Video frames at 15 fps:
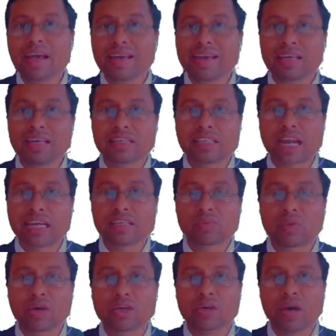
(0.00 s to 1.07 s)
A stands
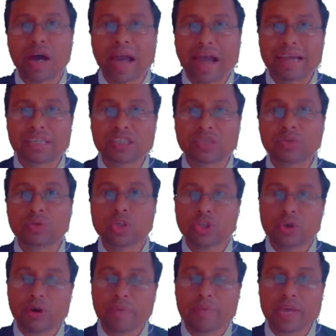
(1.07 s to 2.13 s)
for your attitude,
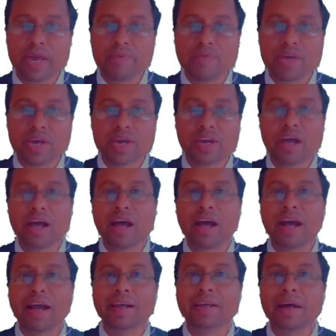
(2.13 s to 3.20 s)
your behavior,
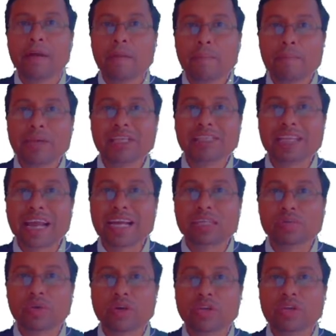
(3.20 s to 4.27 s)
and P stands
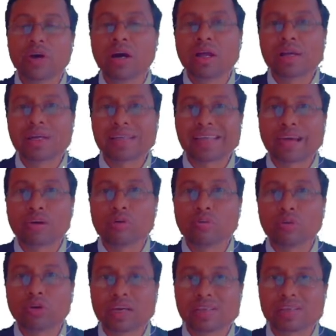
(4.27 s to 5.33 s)
for your
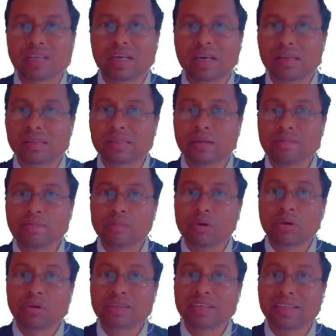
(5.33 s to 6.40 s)
psychomotor skills,
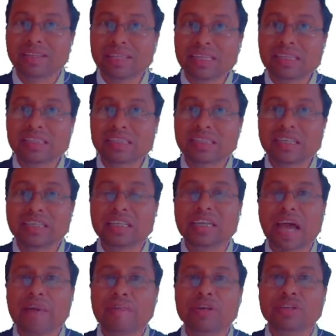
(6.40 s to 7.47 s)
because these three
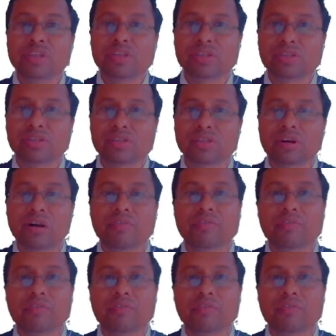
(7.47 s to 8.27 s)
dimensions of